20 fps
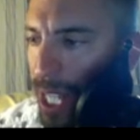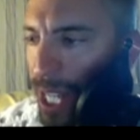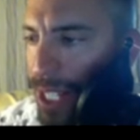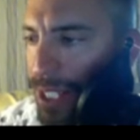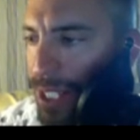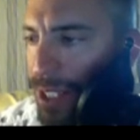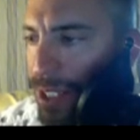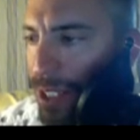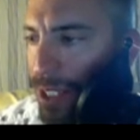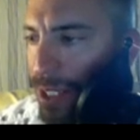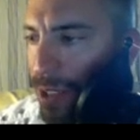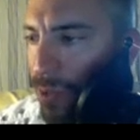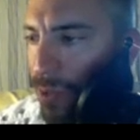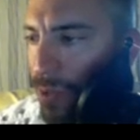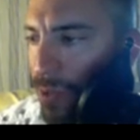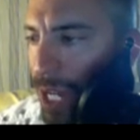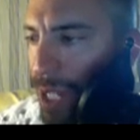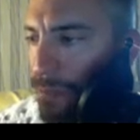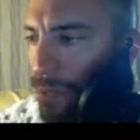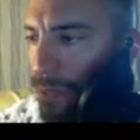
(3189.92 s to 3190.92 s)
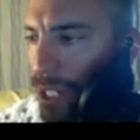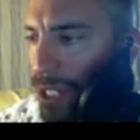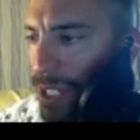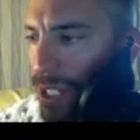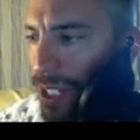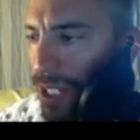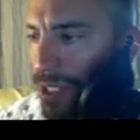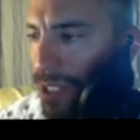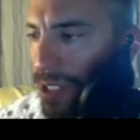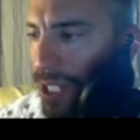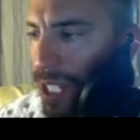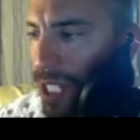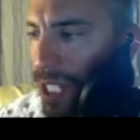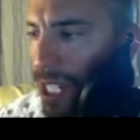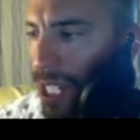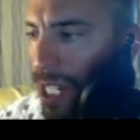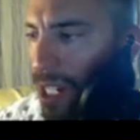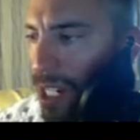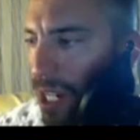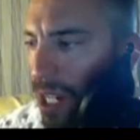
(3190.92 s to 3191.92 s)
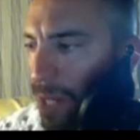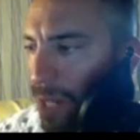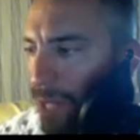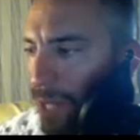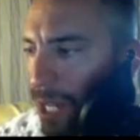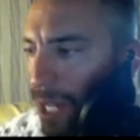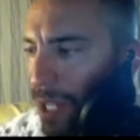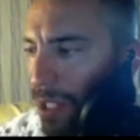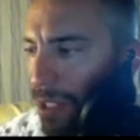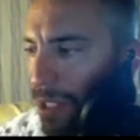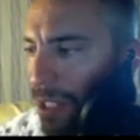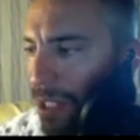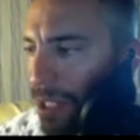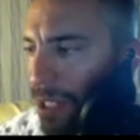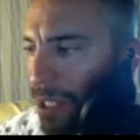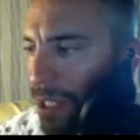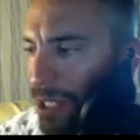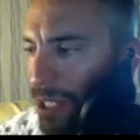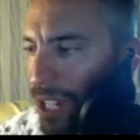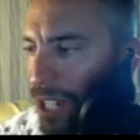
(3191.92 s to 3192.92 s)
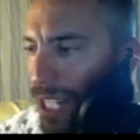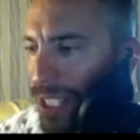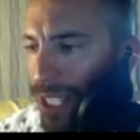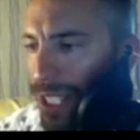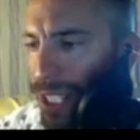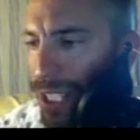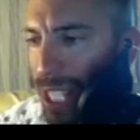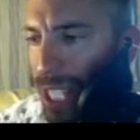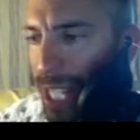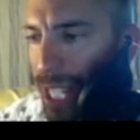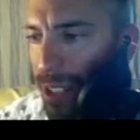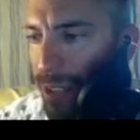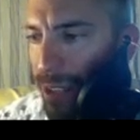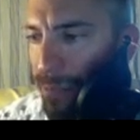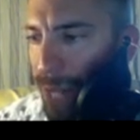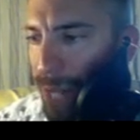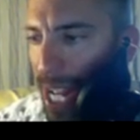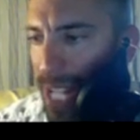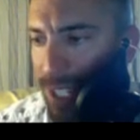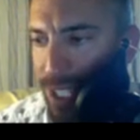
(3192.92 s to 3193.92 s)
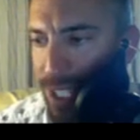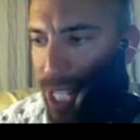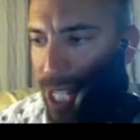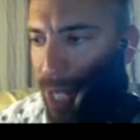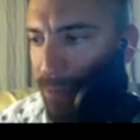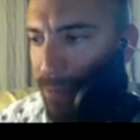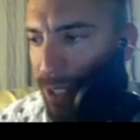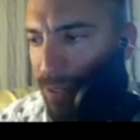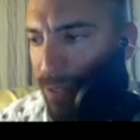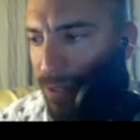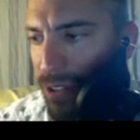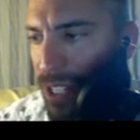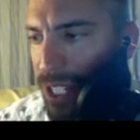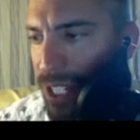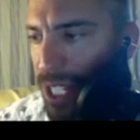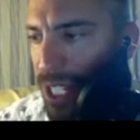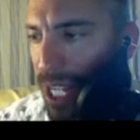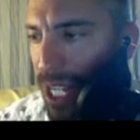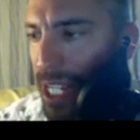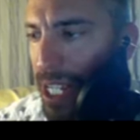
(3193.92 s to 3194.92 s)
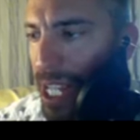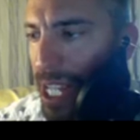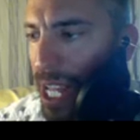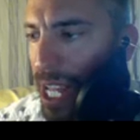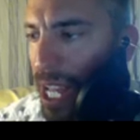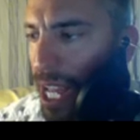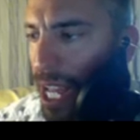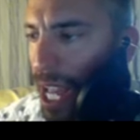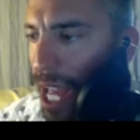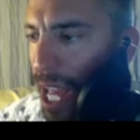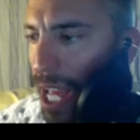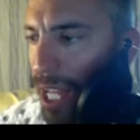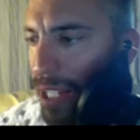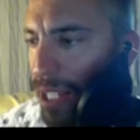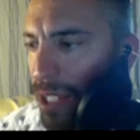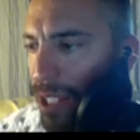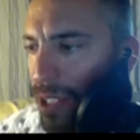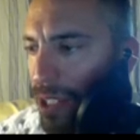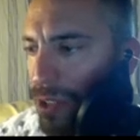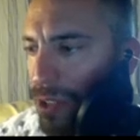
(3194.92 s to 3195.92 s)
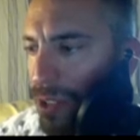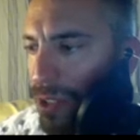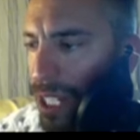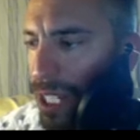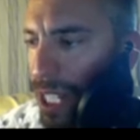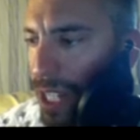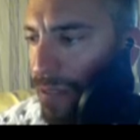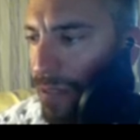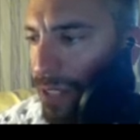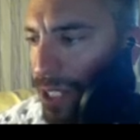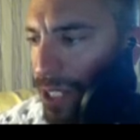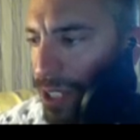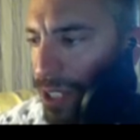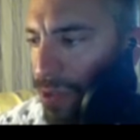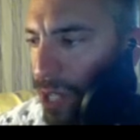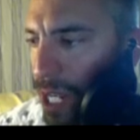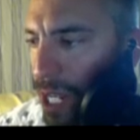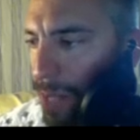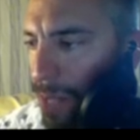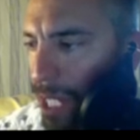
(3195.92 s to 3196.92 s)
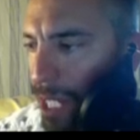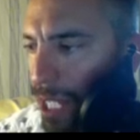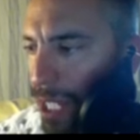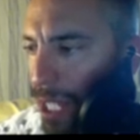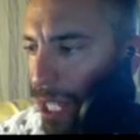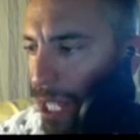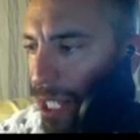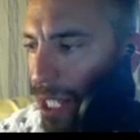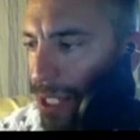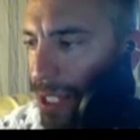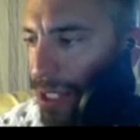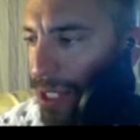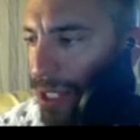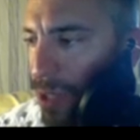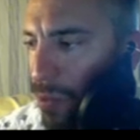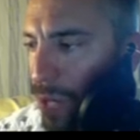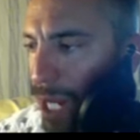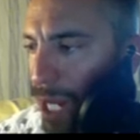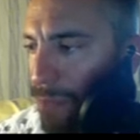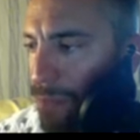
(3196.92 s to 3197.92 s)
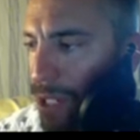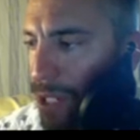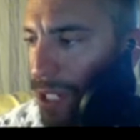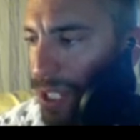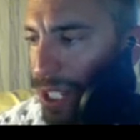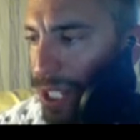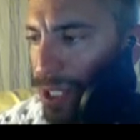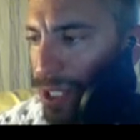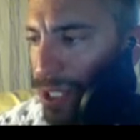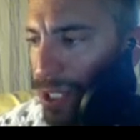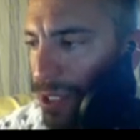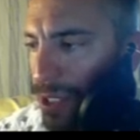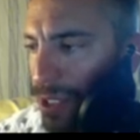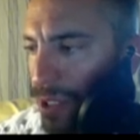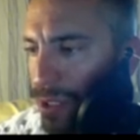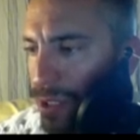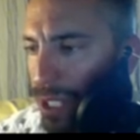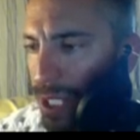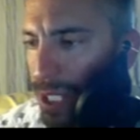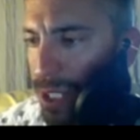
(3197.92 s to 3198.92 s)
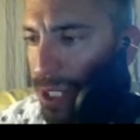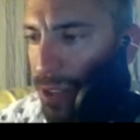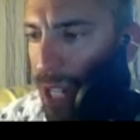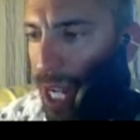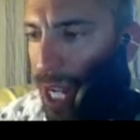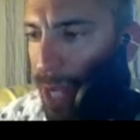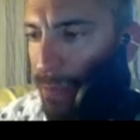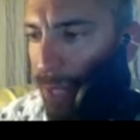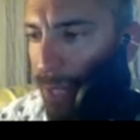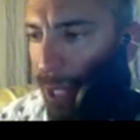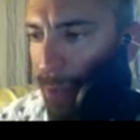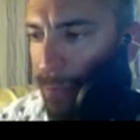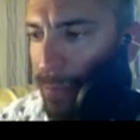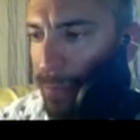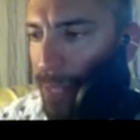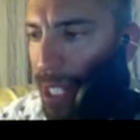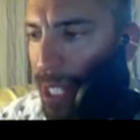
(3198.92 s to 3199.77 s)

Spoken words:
is the right person to hear about the transcendental pastimes of Krishna, and Sukadeva Goswami is the right person to describe them.